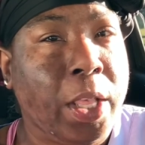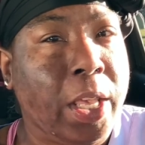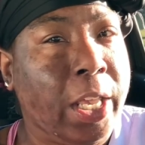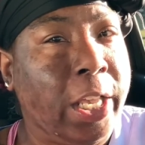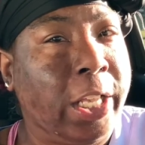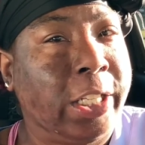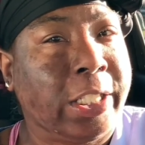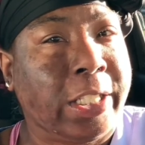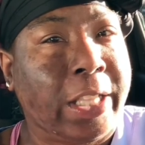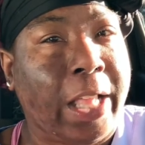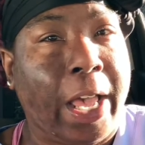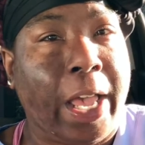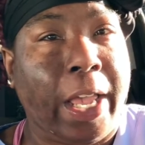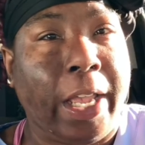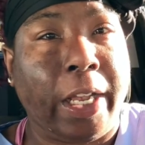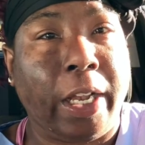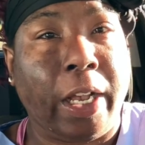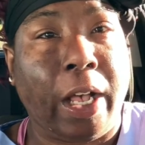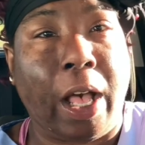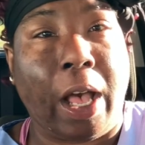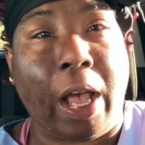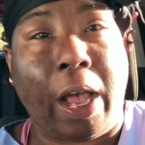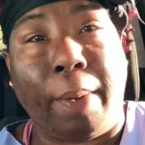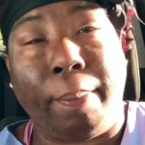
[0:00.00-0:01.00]
it's like
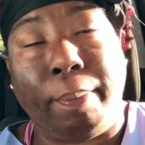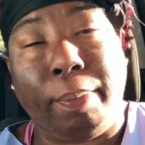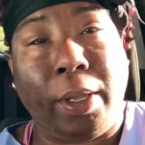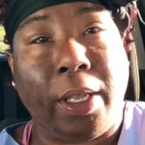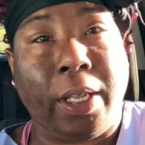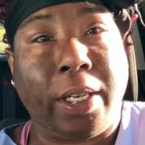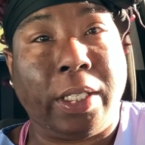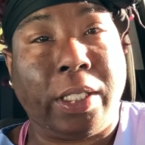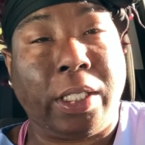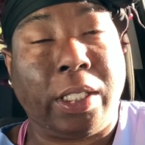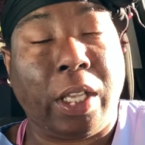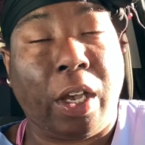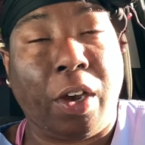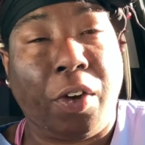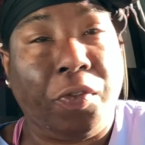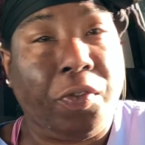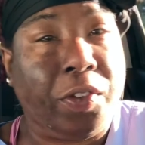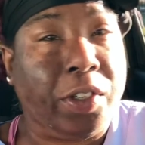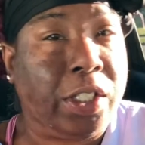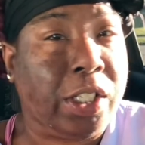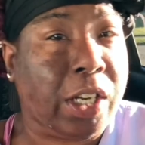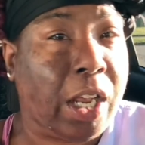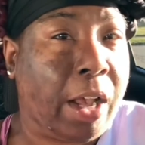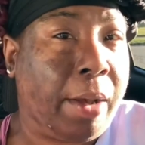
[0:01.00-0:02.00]
I'm being
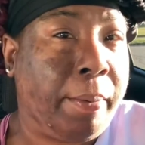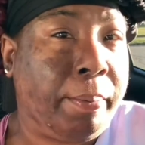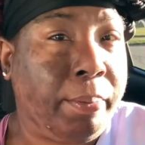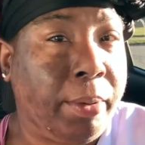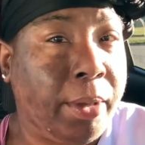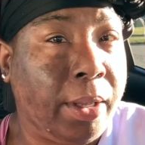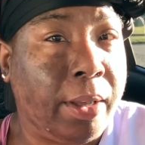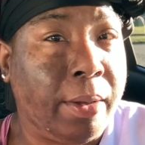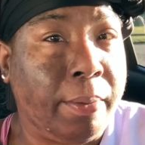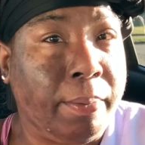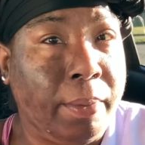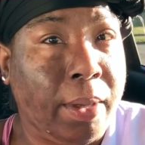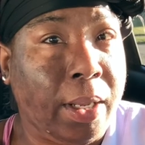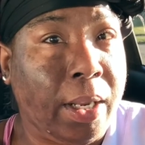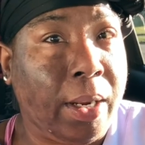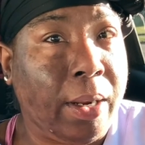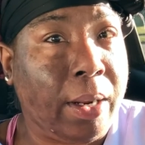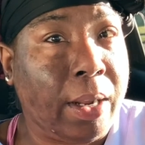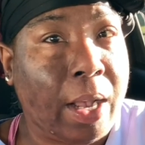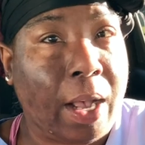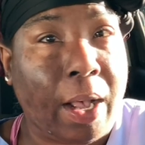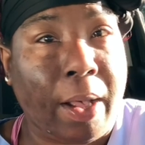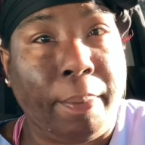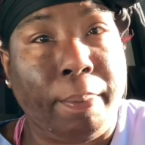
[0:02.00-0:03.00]
selfish, I'm being
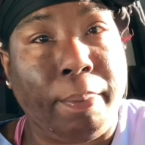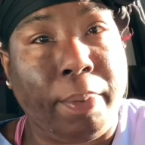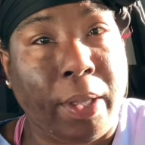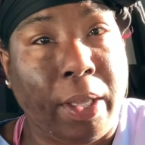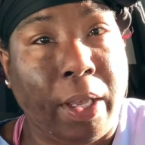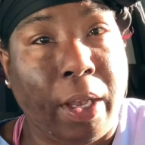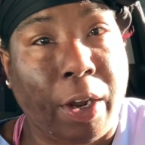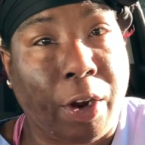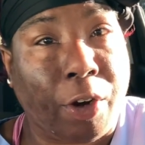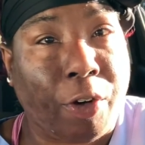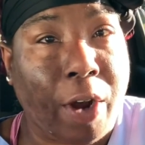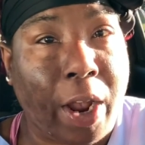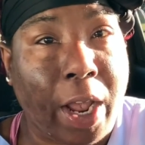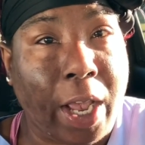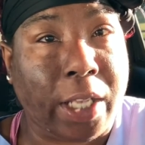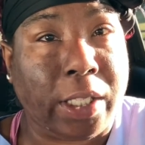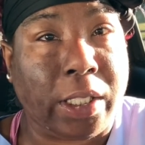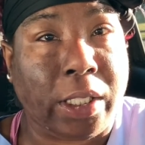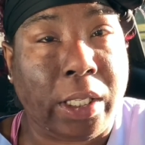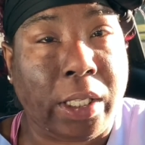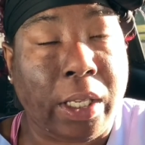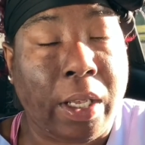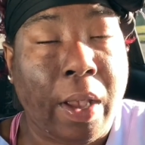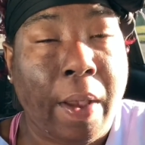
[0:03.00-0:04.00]
mean, I'm being
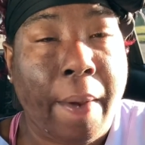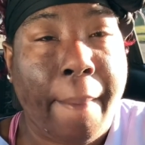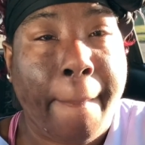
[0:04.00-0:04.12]
crazy.